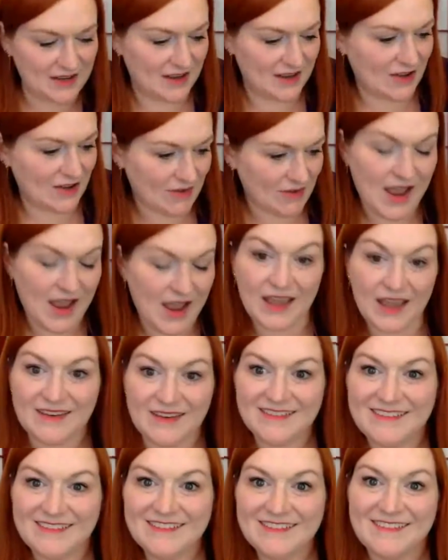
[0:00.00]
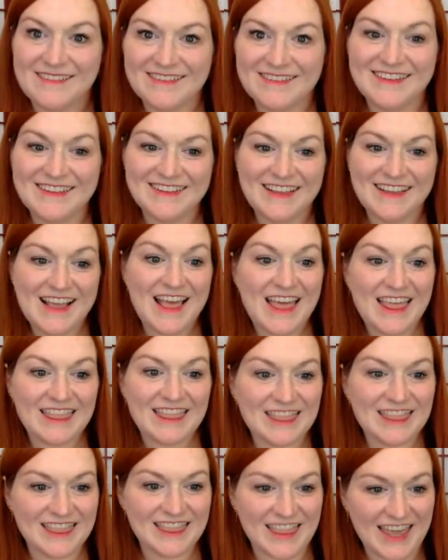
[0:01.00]
All right.
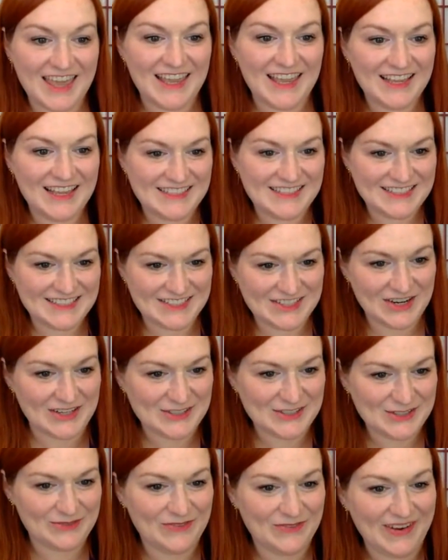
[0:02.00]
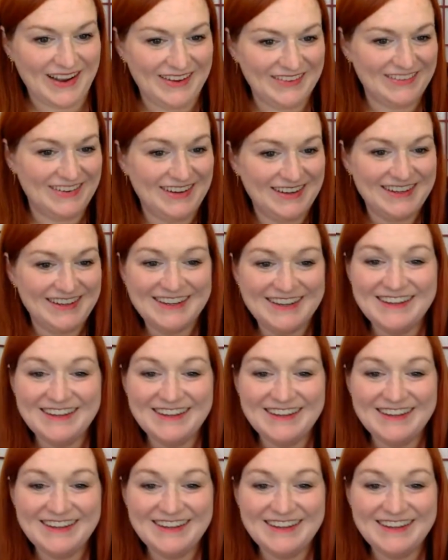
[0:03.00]
Thanks, Treasure Pirate.